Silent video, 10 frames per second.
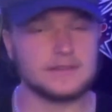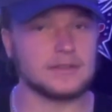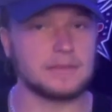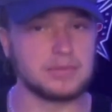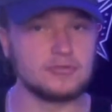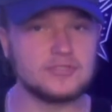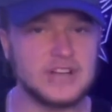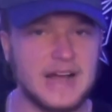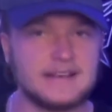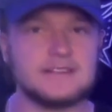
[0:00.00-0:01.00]
So the Blue
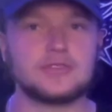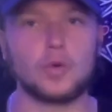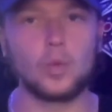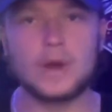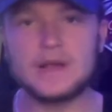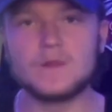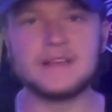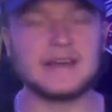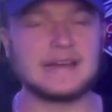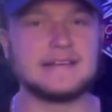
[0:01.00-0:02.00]
Jackets are
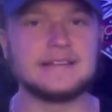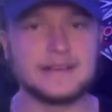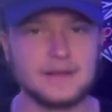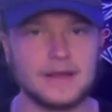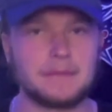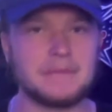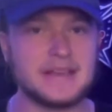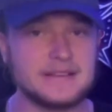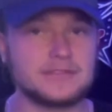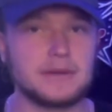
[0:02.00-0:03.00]
wheeling and dealing,
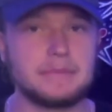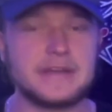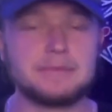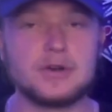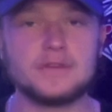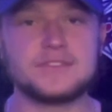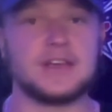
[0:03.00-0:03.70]
making some big moves.